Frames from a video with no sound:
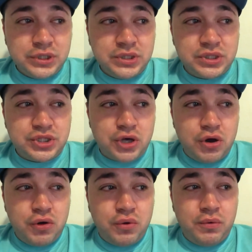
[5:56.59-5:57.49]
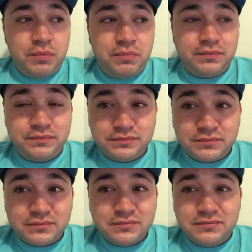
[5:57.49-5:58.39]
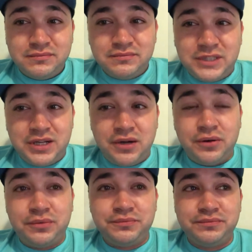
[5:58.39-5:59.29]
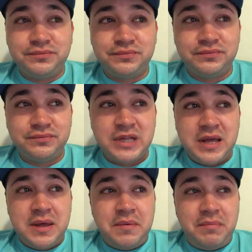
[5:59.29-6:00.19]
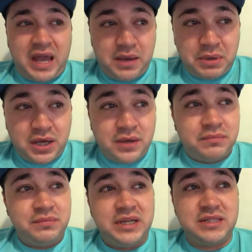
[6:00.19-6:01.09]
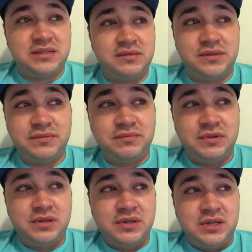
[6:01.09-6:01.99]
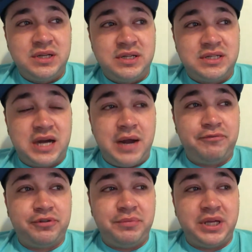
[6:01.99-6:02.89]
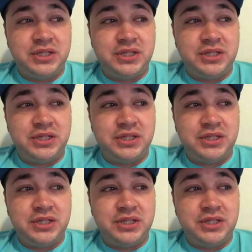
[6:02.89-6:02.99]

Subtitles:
So, you know, maybe it's time for me